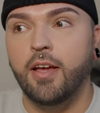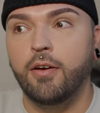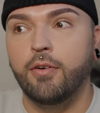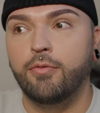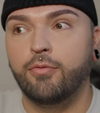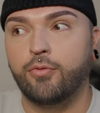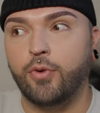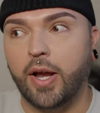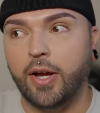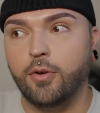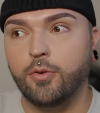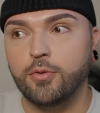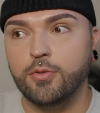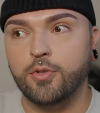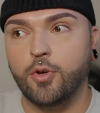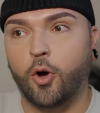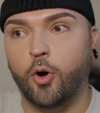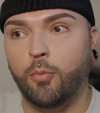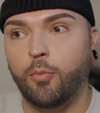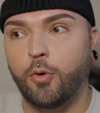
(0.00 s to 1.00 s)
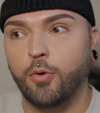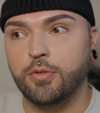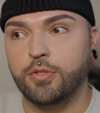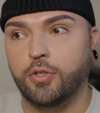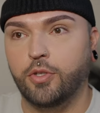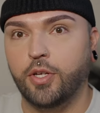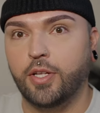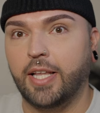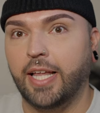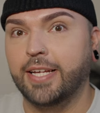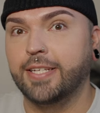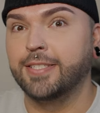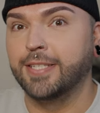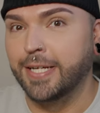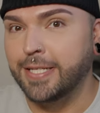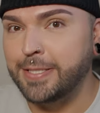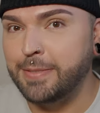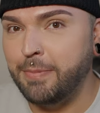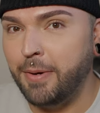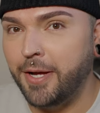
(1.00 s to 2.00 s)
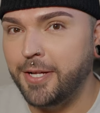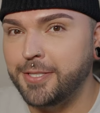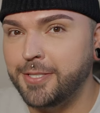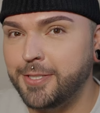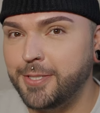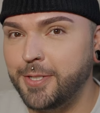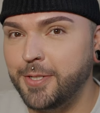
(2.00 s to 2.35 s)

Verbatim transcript: freckles almost look like sunspots.